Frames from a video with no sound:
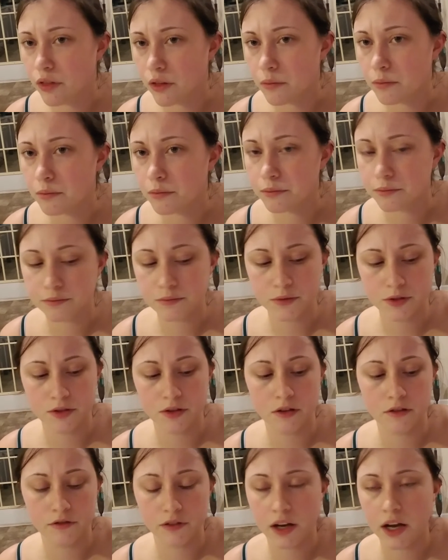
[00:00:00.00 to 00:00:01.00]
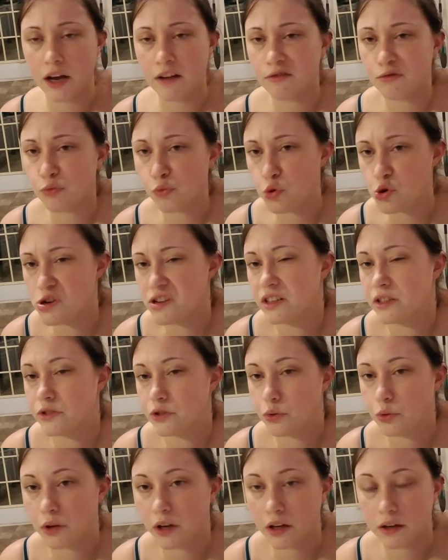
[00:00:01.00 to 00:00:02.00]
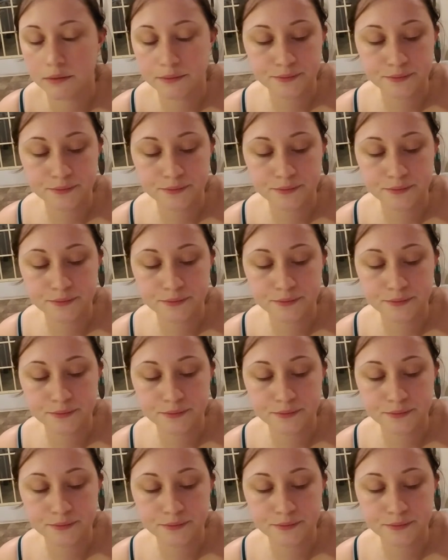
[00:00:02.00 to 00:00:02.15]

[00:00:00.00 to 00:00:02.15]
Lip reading: them. So if I have one, it's okay.